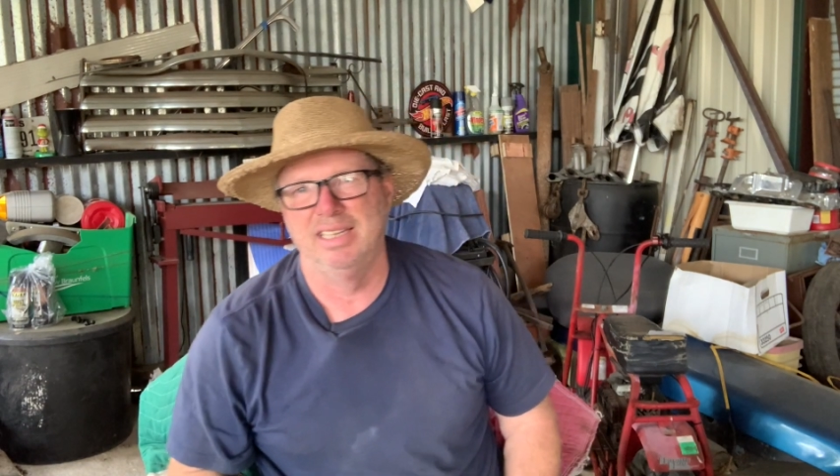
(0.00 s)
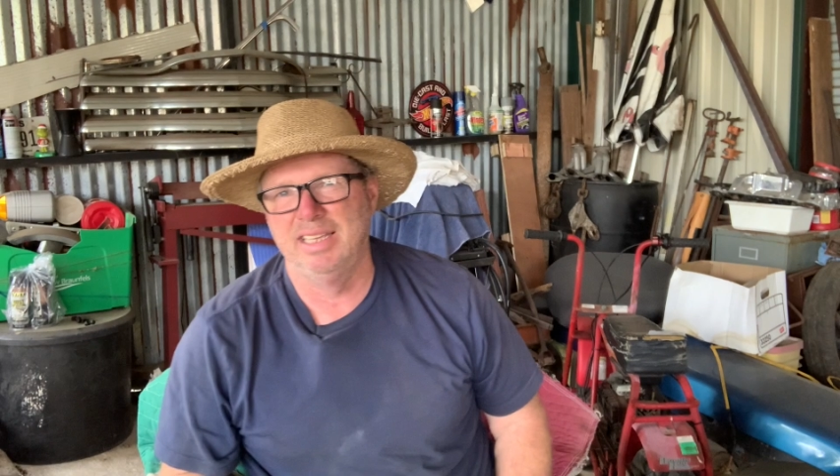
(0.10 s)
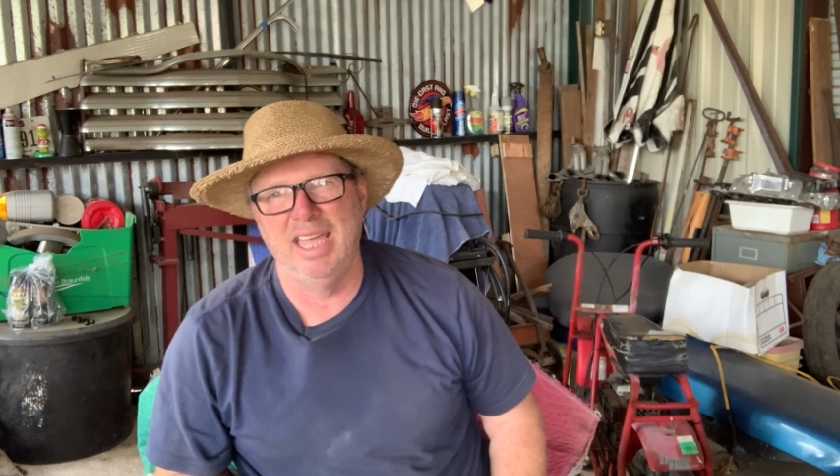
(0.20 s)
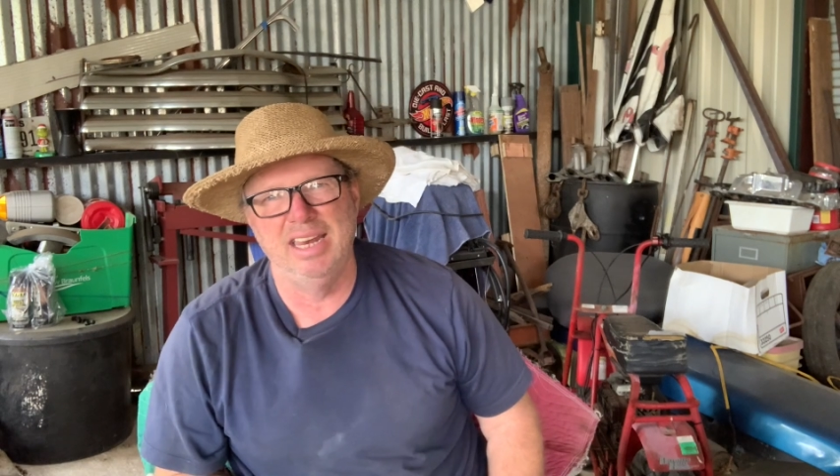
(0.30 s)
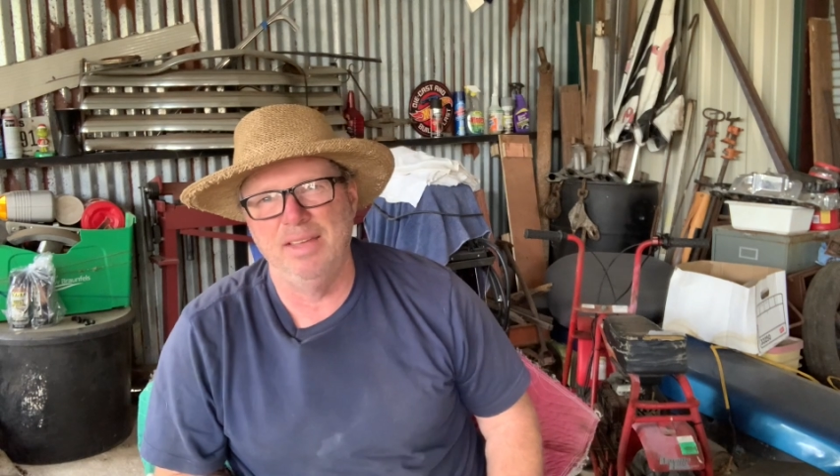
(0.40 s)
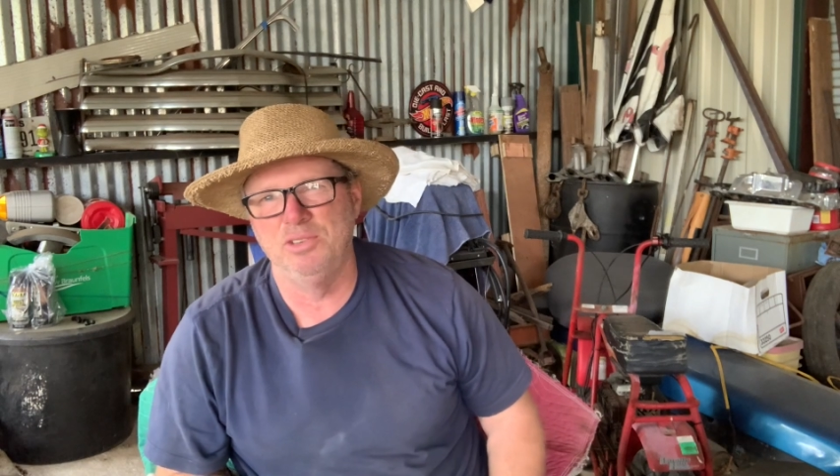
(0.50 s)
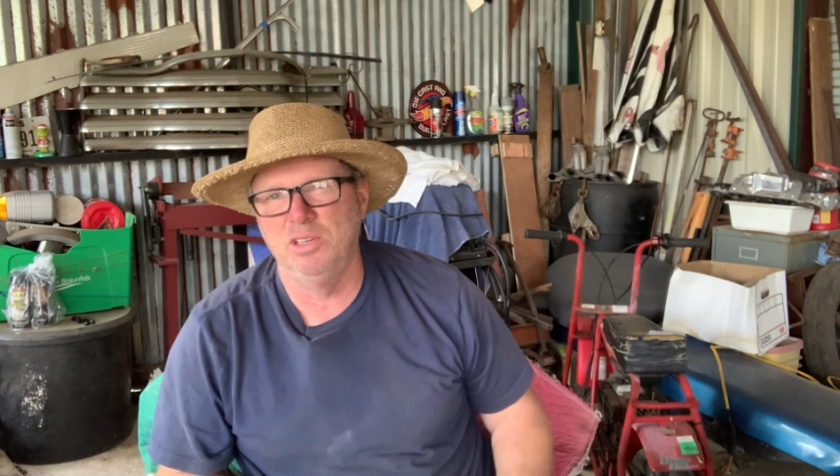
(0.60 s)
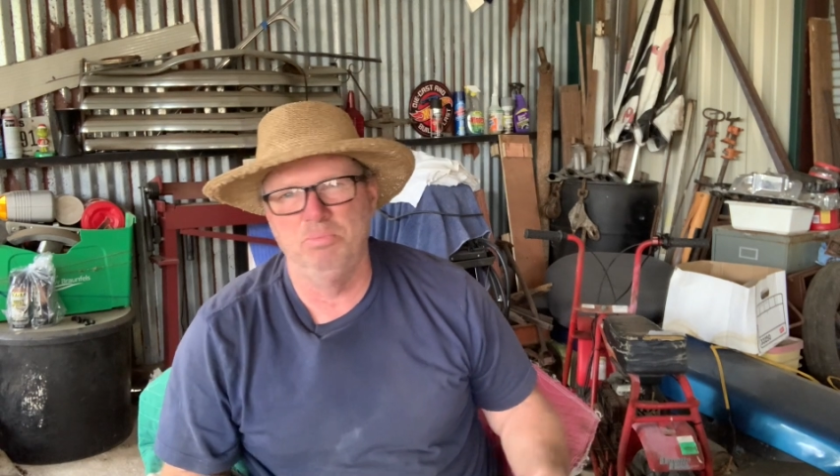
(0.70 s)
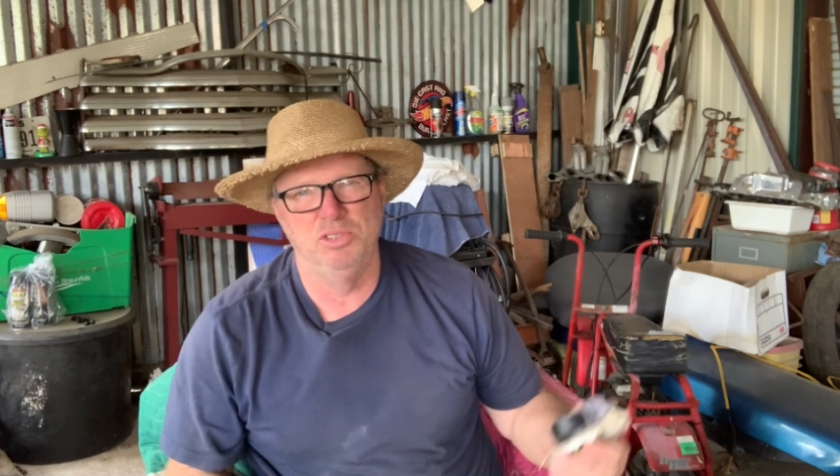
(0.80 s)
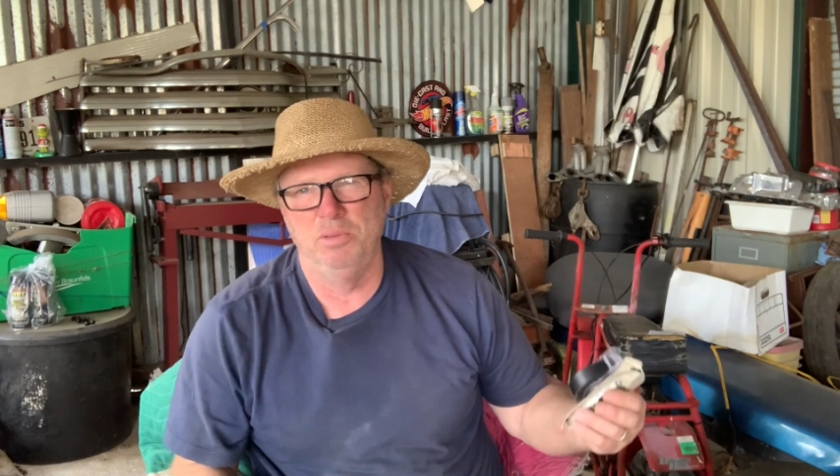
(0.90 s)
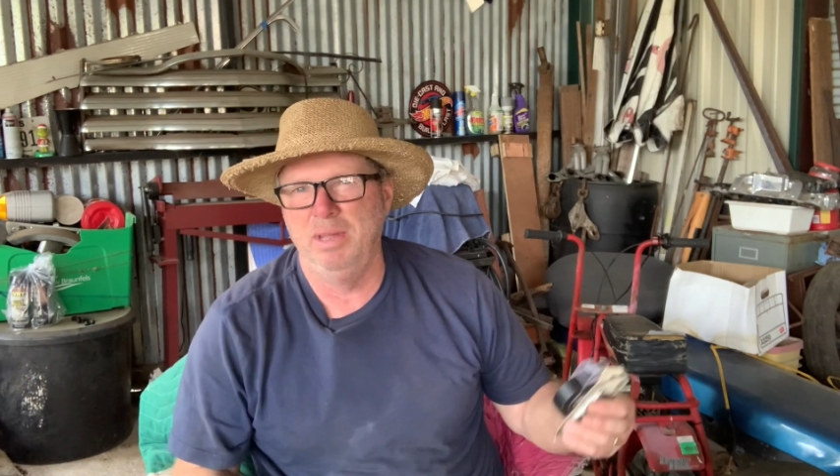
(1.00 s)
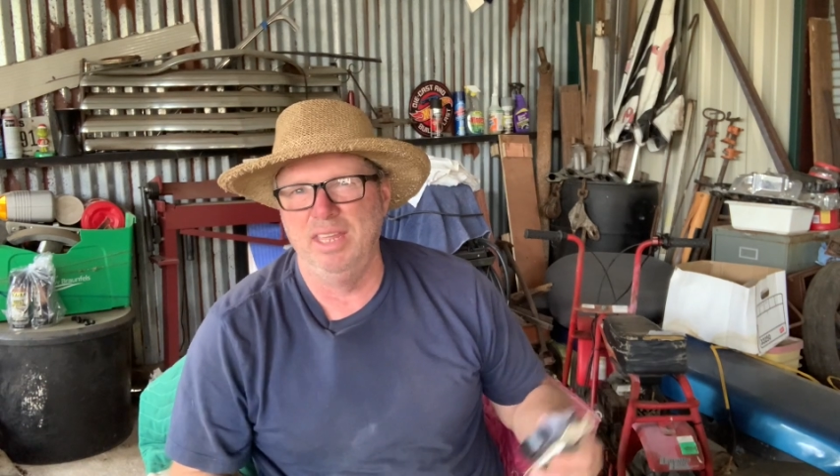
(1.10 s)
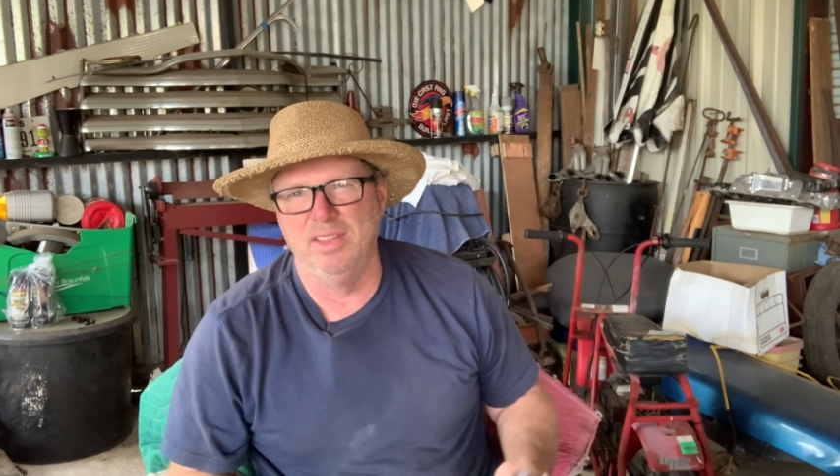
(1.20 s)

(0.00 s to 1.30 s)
Can't have too many of